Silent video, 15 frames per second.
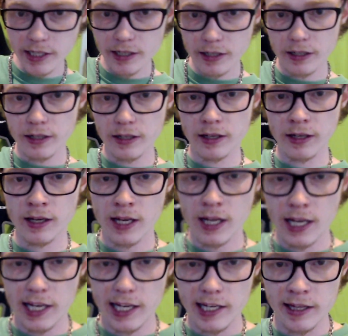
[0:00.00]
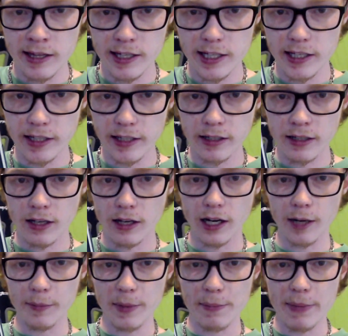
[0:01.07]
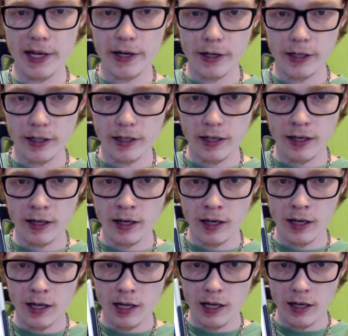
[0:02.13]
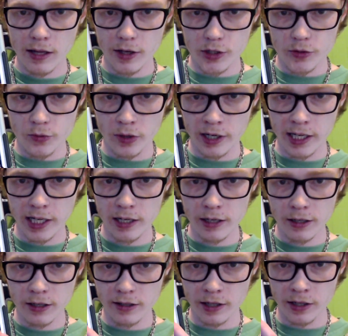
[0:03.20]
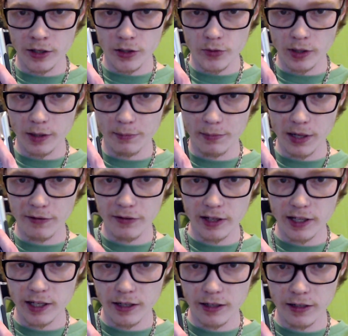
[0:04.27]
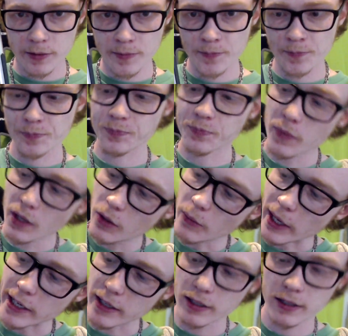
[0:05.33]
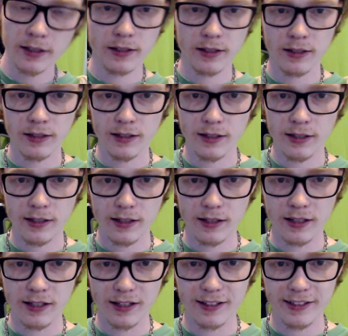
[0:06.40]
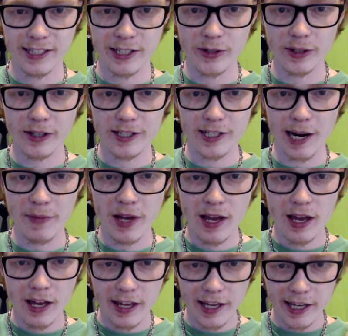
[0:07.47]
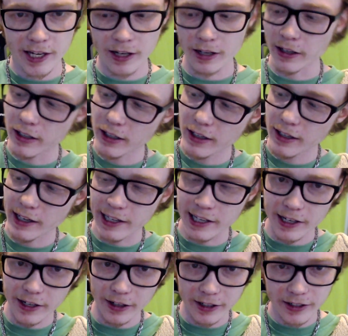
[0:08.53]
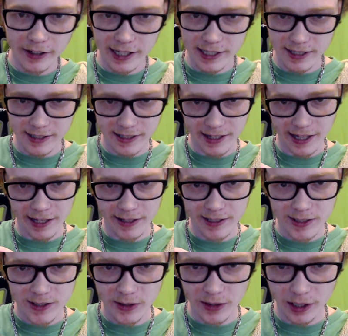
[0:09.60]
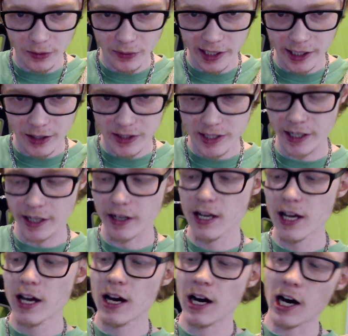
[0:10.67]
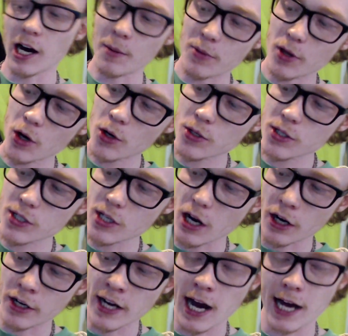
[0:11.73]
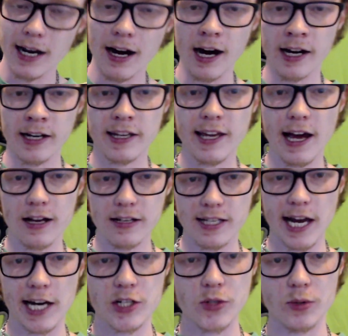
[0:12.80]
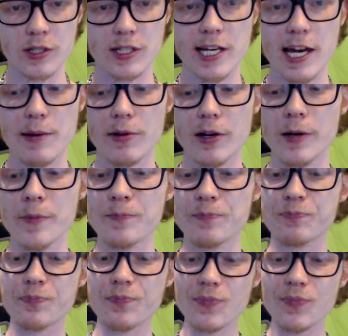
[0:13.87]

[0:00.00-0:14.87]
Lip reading: here in the emitter. There's one here, and then there's one above it here. Wait, didn't do a good job. Here and here, you guys can see that, these two little windows here. Those are not on Cal's actual saber,